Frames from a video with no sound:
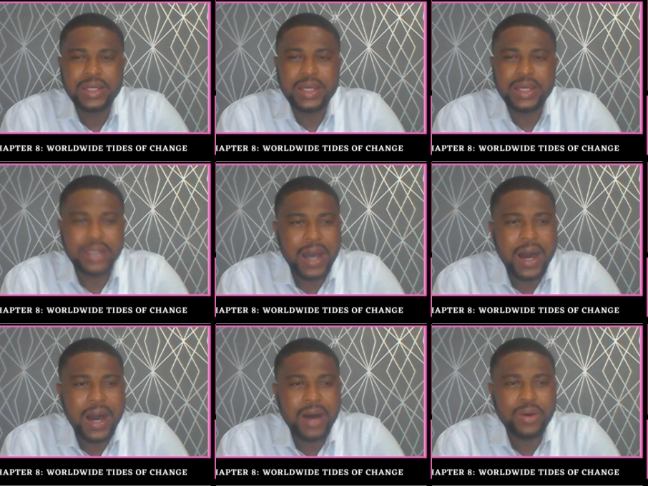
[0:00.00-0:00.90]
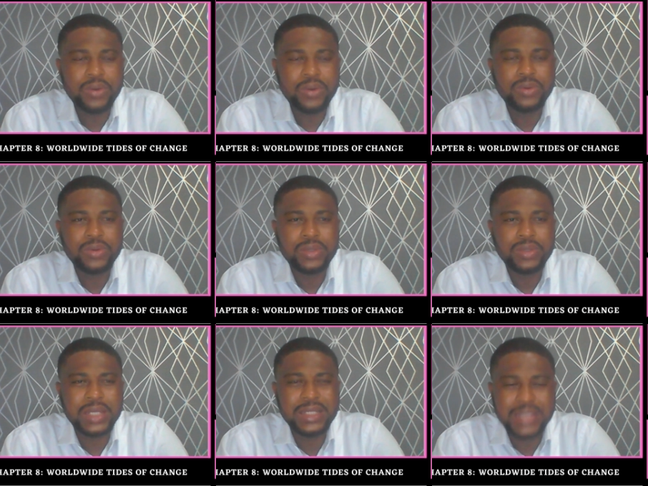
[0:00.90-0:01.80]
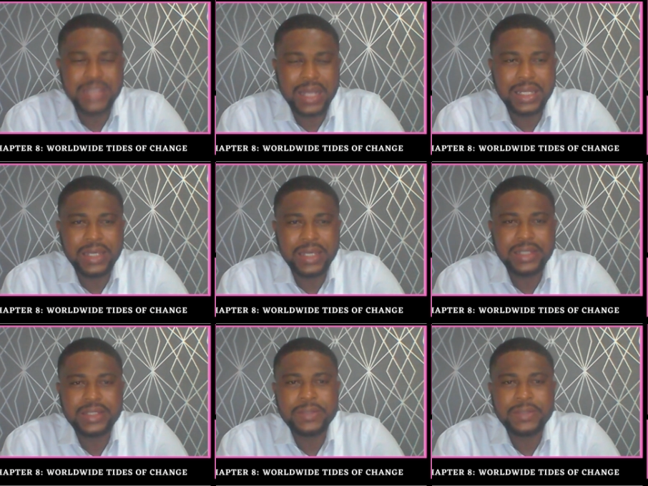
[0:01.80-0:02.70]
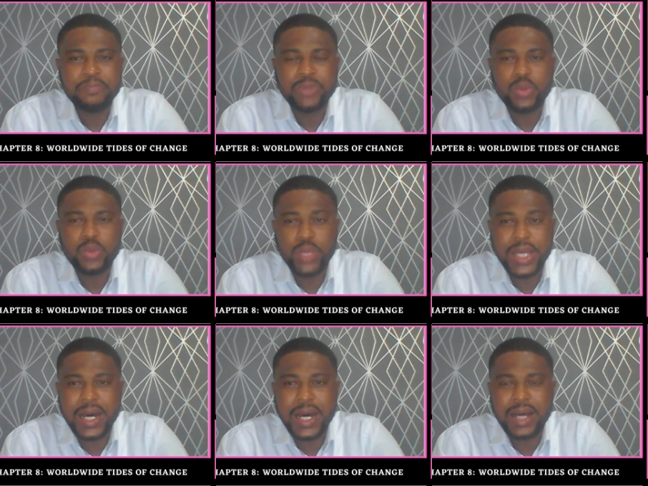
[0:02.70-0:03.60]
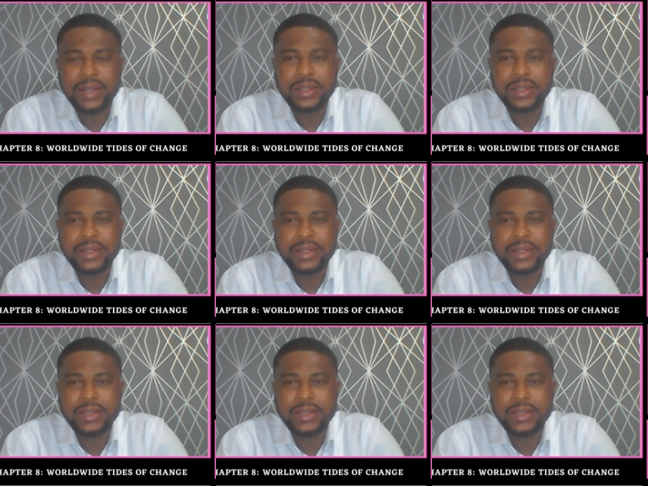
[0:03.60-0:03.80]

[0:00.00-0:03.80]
and how interlinked we are,